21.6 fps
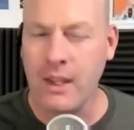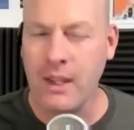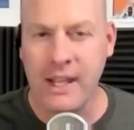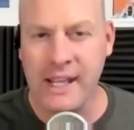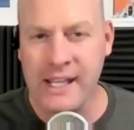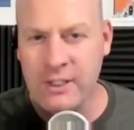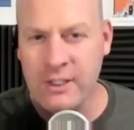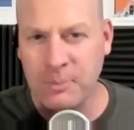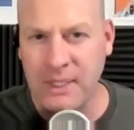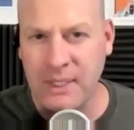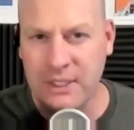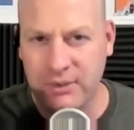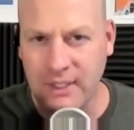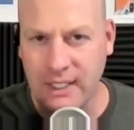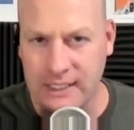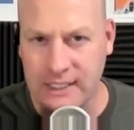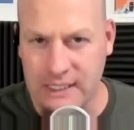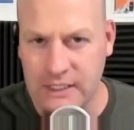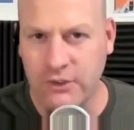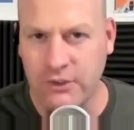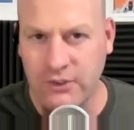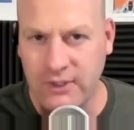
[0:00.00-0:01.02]
I asked my son,
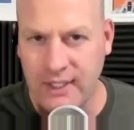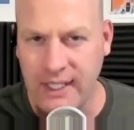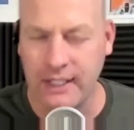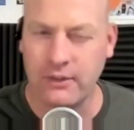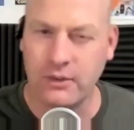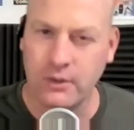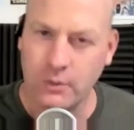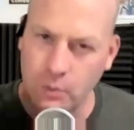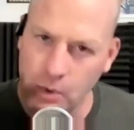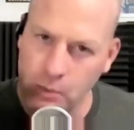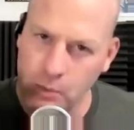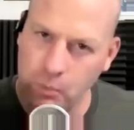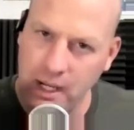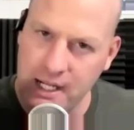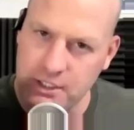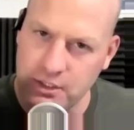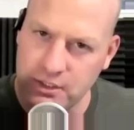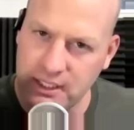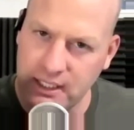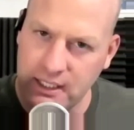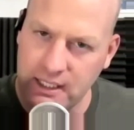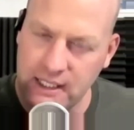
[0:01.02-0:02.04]
he's 6, so we
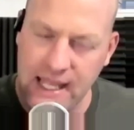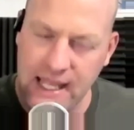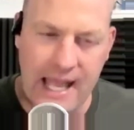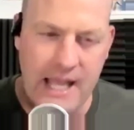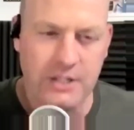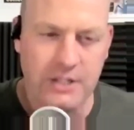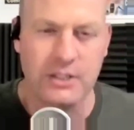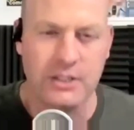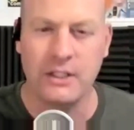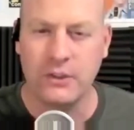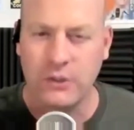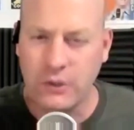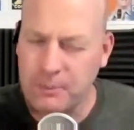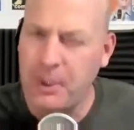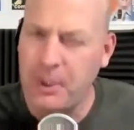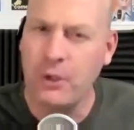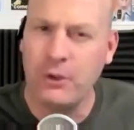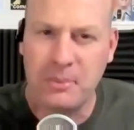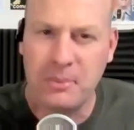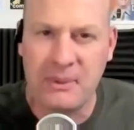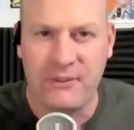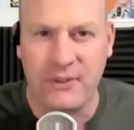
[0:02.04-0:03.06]
watch Nikki Ash. It's
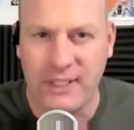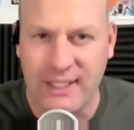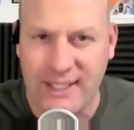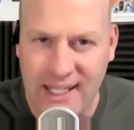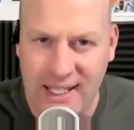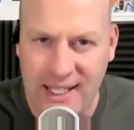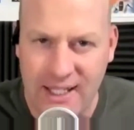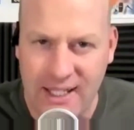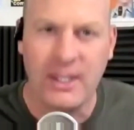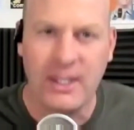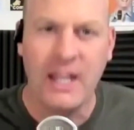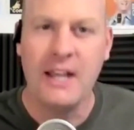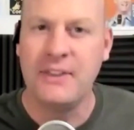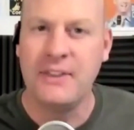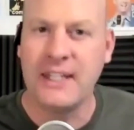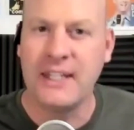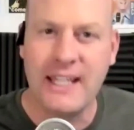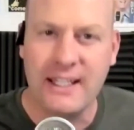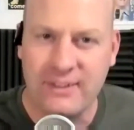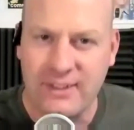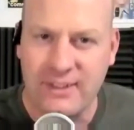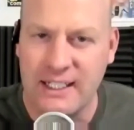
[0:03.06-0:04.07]
supposed to be for the kids. The
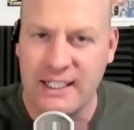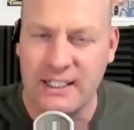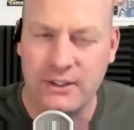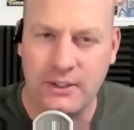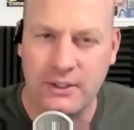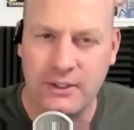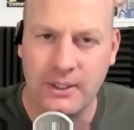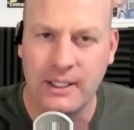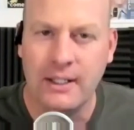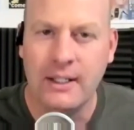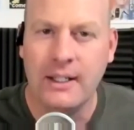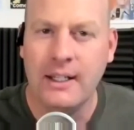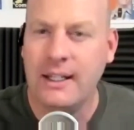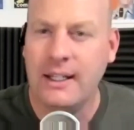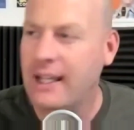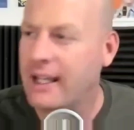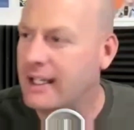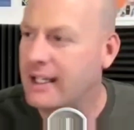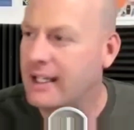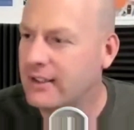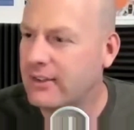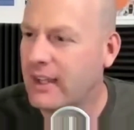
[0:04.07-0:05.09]
kids get into it.
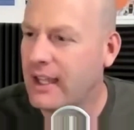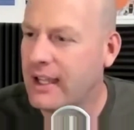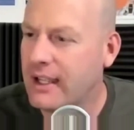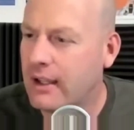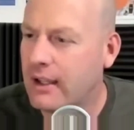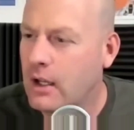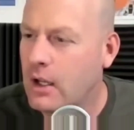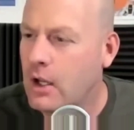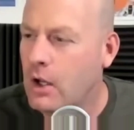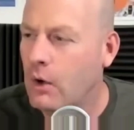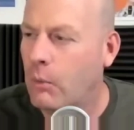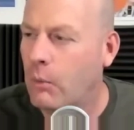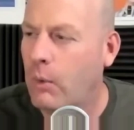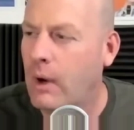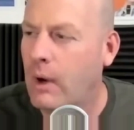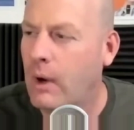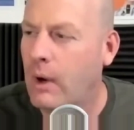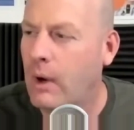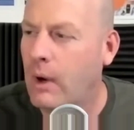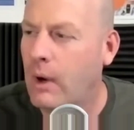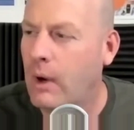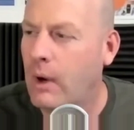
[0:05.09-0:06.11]
And he's like,
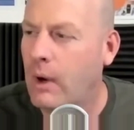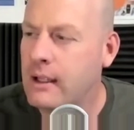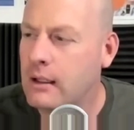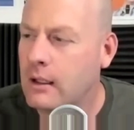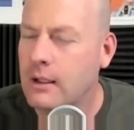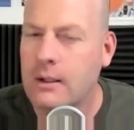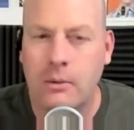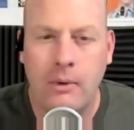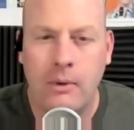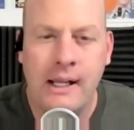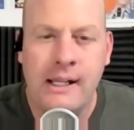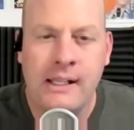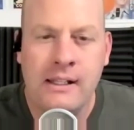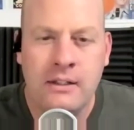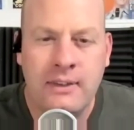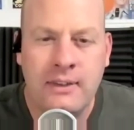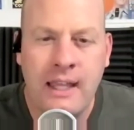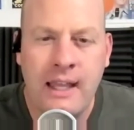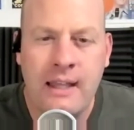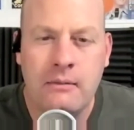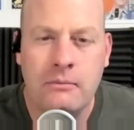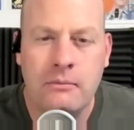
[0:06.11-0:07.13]
why
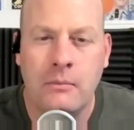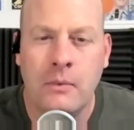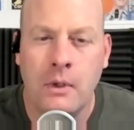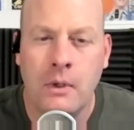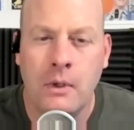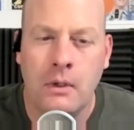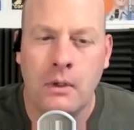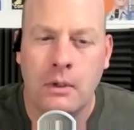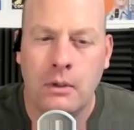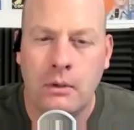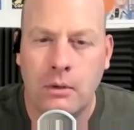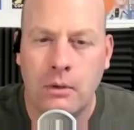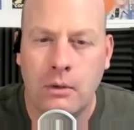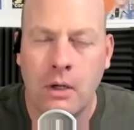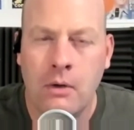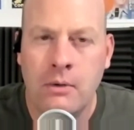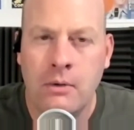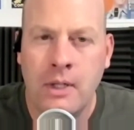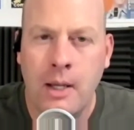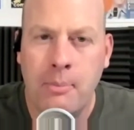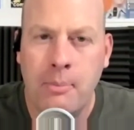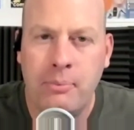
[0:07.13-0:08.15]
is that
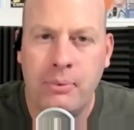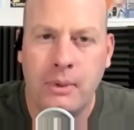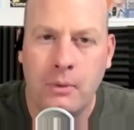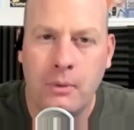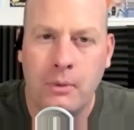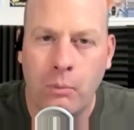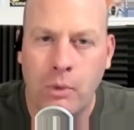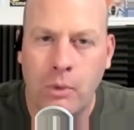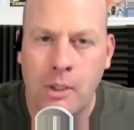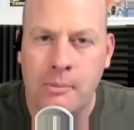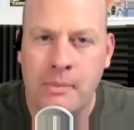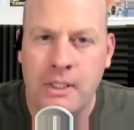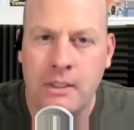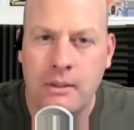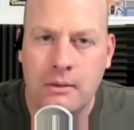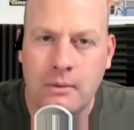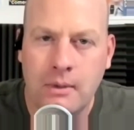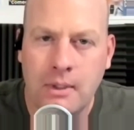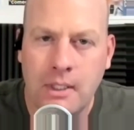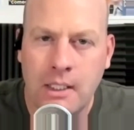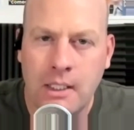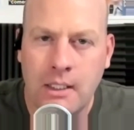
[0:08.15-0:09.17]
grown-up
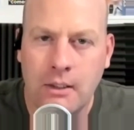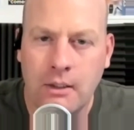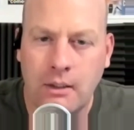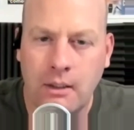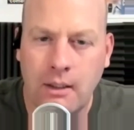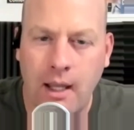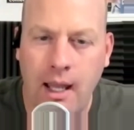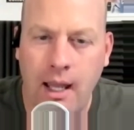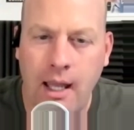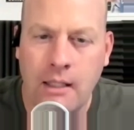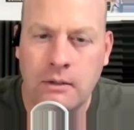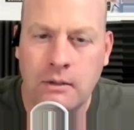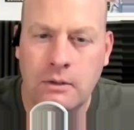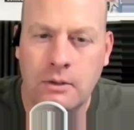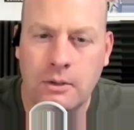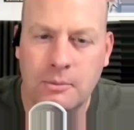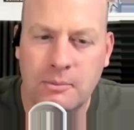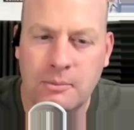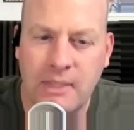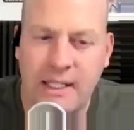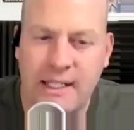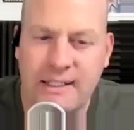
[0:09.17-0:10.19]
woman in a
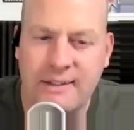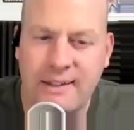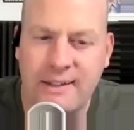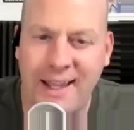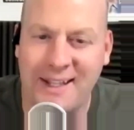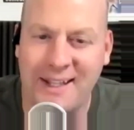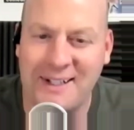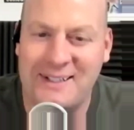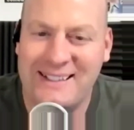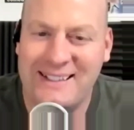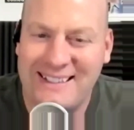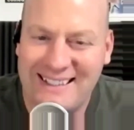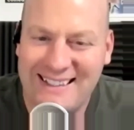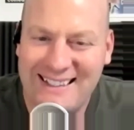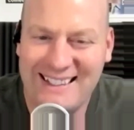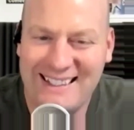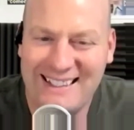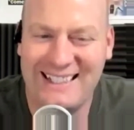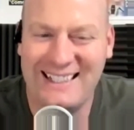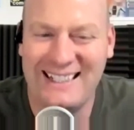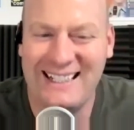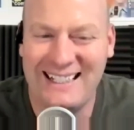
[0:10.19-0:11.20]
costume like that?
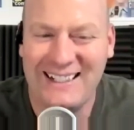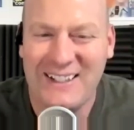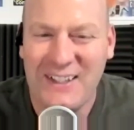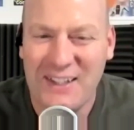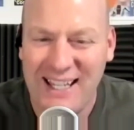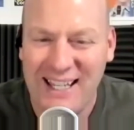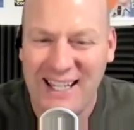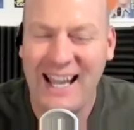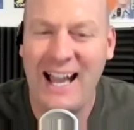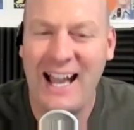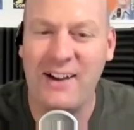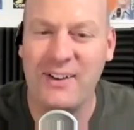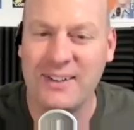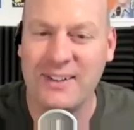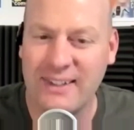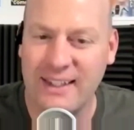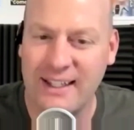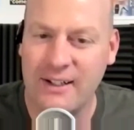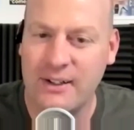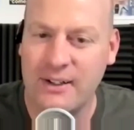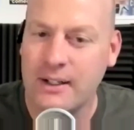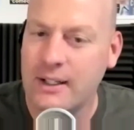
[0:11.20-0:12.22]
I was
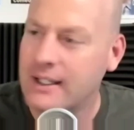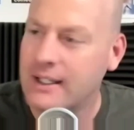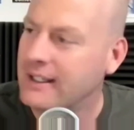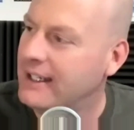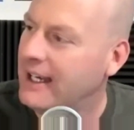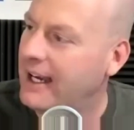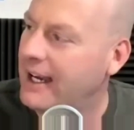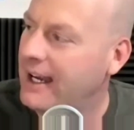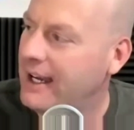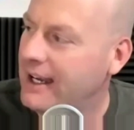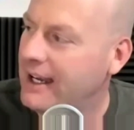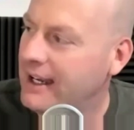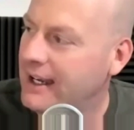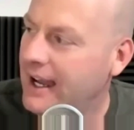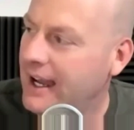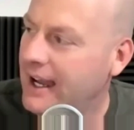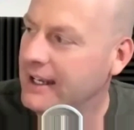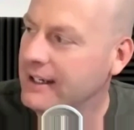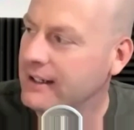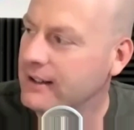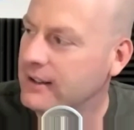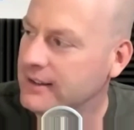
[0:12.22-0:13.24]
like,
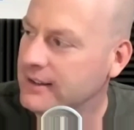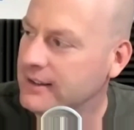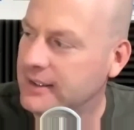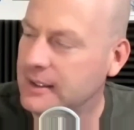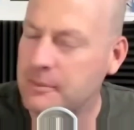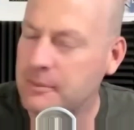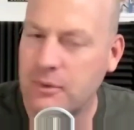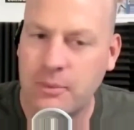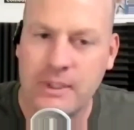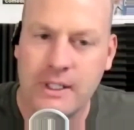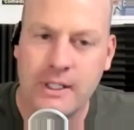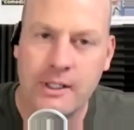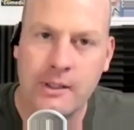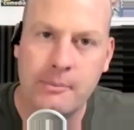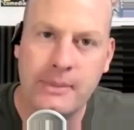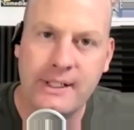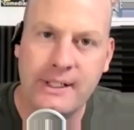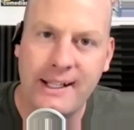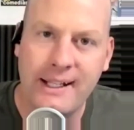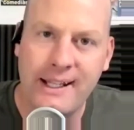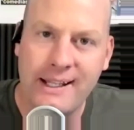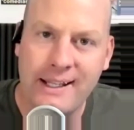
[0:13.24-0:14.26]
I know it seems weird,
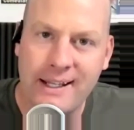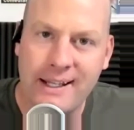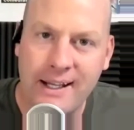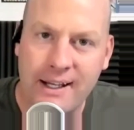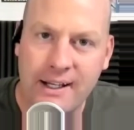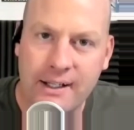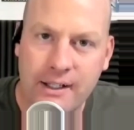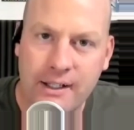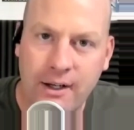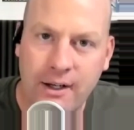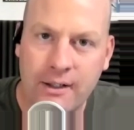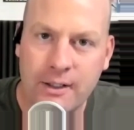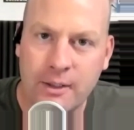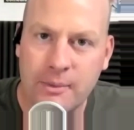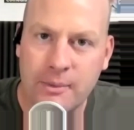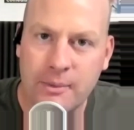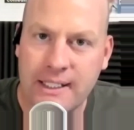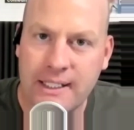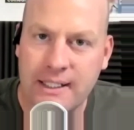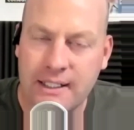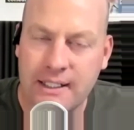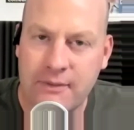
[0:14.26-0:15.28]
but hey, on the
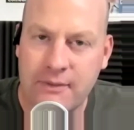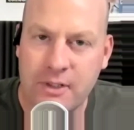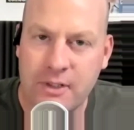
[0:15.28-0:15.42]
weekend,